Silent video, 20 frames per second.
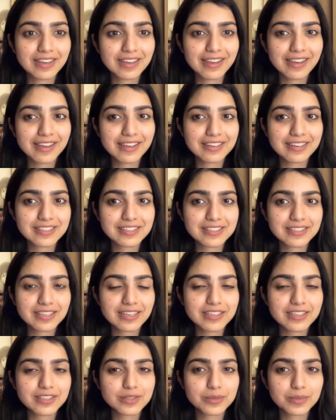and it's
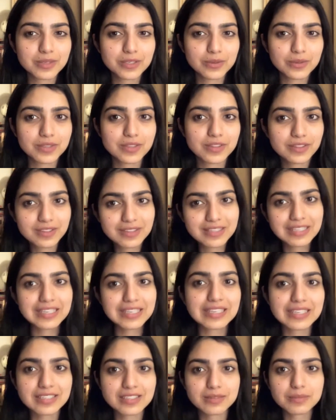nice when you can
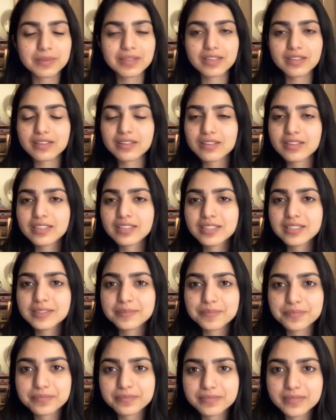think and speak
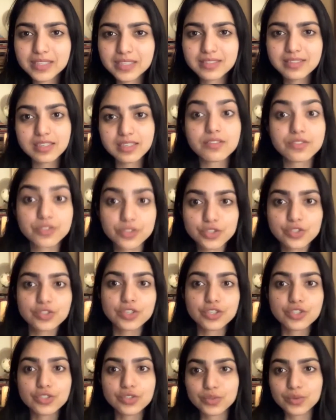instead of just
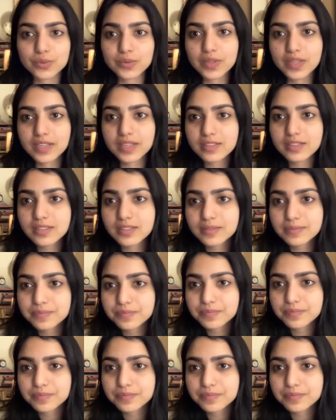rushing through things.